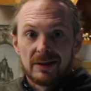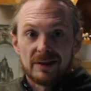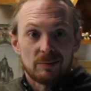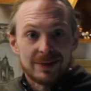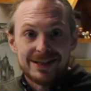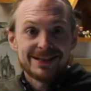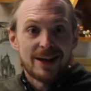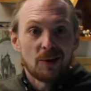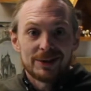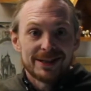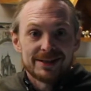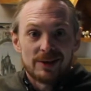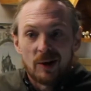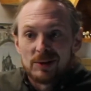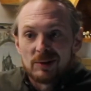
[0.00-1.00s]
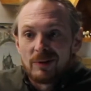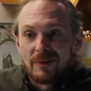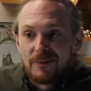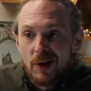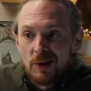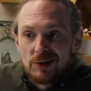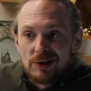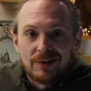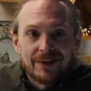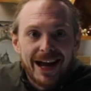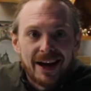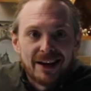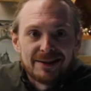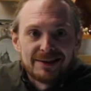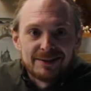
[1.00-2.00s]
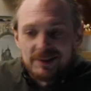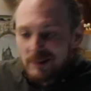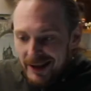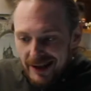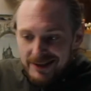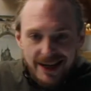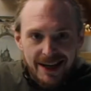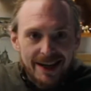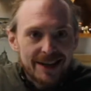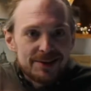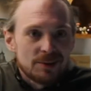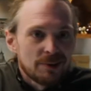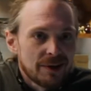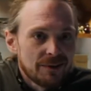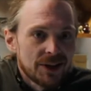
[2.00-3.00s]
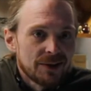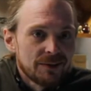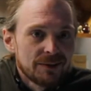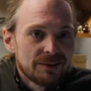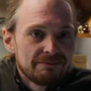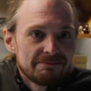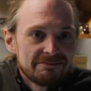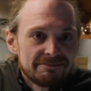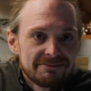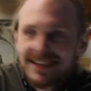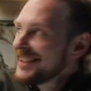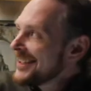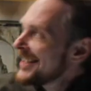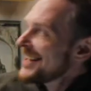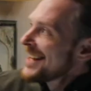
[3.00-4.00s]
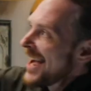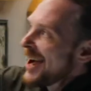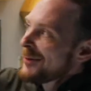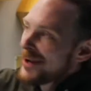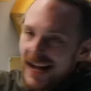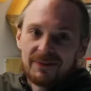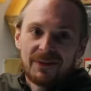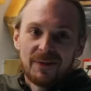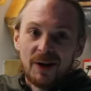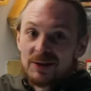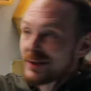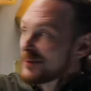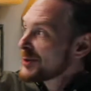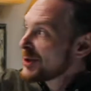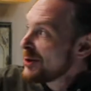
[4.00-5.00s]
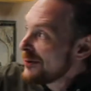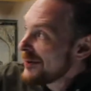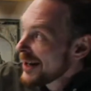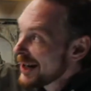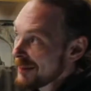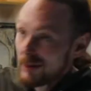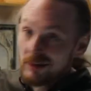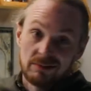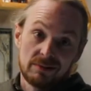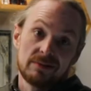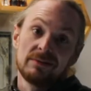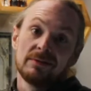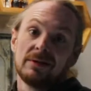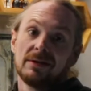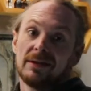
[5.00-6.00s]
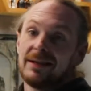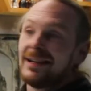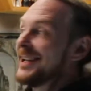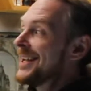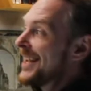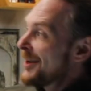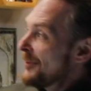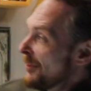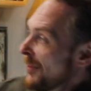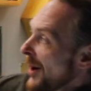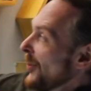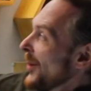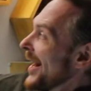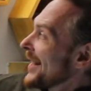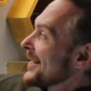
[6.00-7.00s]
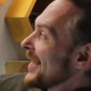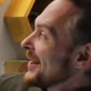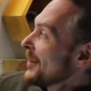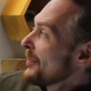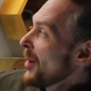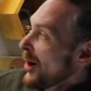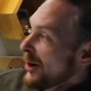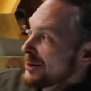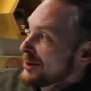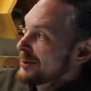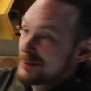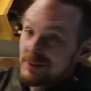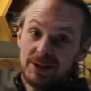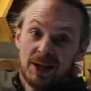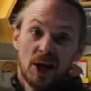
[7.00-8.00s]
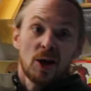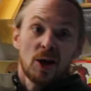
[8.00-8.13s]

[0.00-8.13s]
the result is also a function of x, so I could take its derivative. Now we have a function of two variables. But when I take the partials,